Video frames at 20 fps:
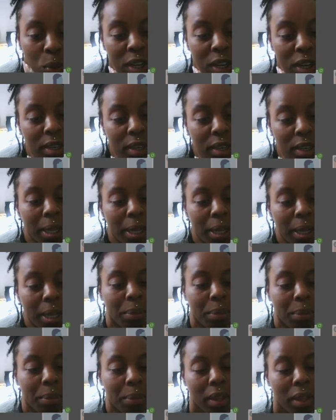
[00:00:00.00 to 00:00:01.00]
there's
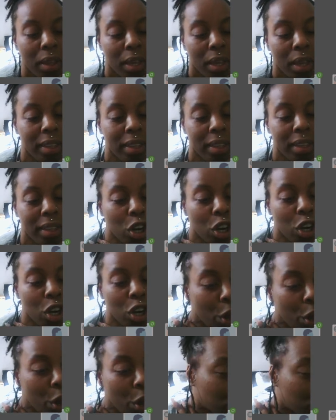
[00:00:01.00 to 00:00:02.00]
loads of kids
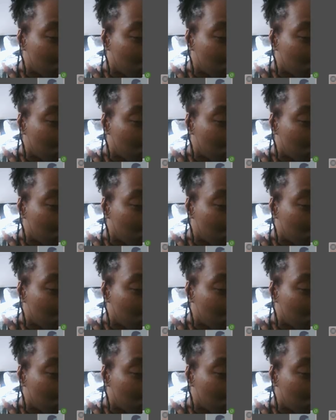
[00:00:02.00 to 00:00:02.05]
